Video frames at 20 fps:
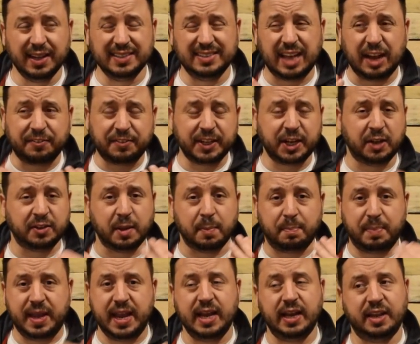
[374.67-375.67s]
Definitely on the
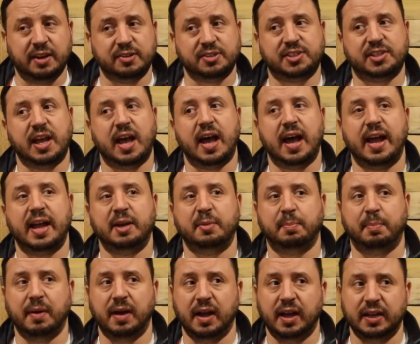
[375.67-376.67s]
peatier side,
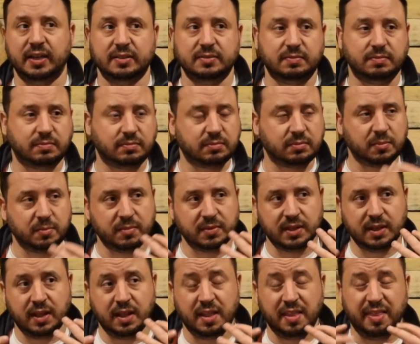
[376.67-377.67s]
but
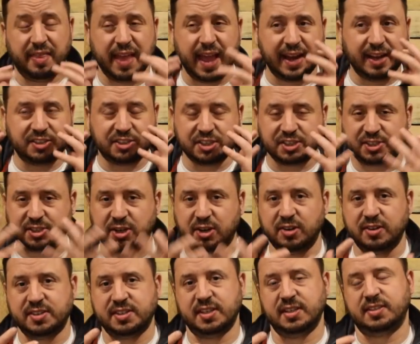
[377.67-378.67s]
then it just
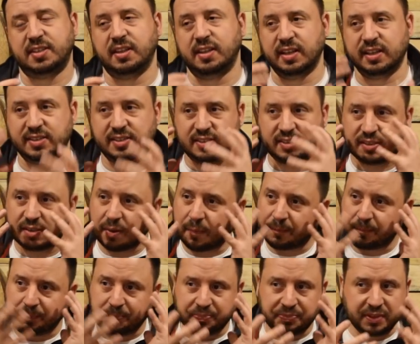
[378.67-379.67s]
turns into this
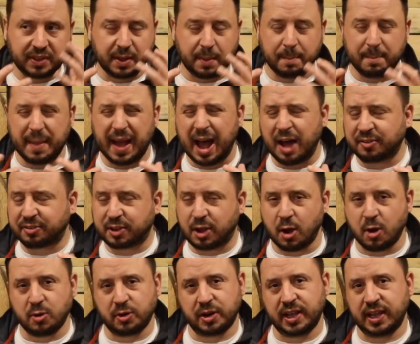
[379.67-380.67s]
mouth
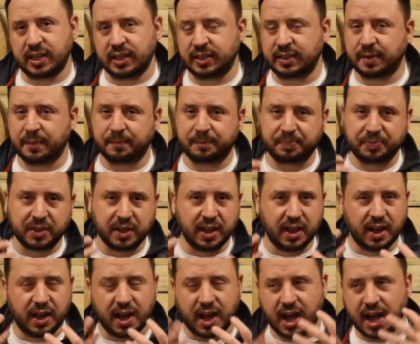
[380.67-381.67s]
coating,
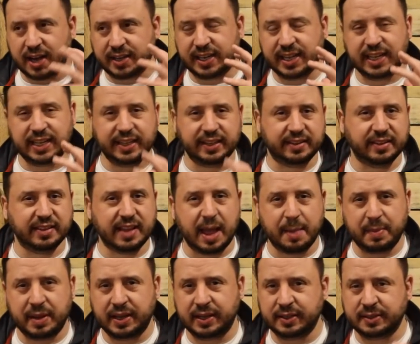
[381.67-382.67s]
honey,
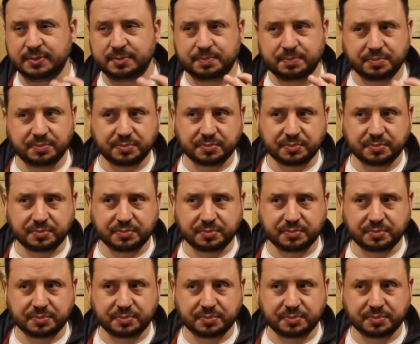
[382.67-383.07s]
lemon.